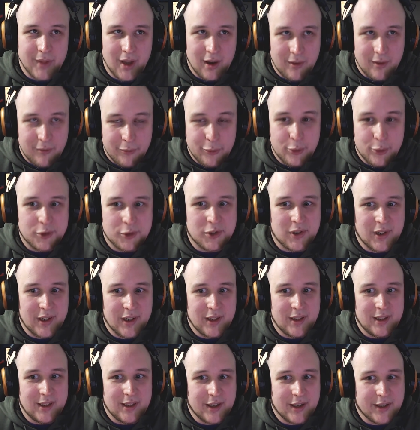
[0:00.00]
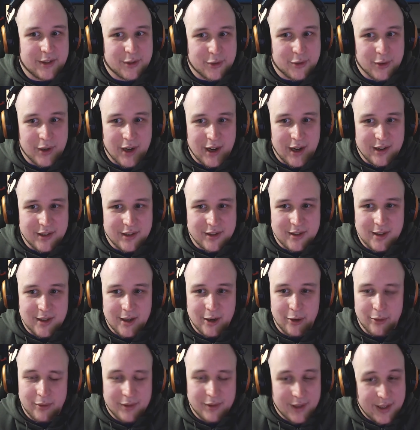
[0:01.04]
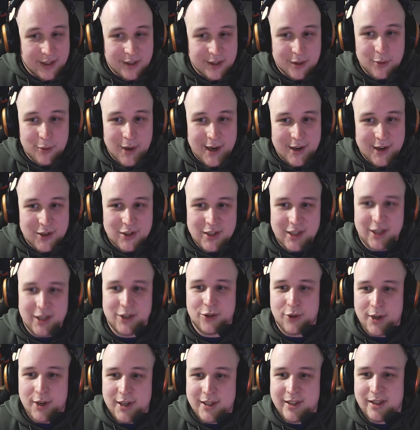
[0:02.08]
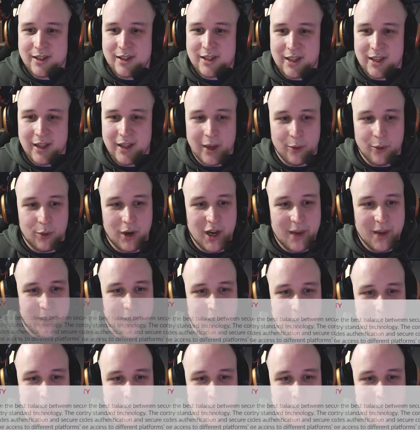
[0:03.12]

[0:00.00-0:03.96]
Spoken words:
Unfortunately, the answer again is no. They do actually address this in their white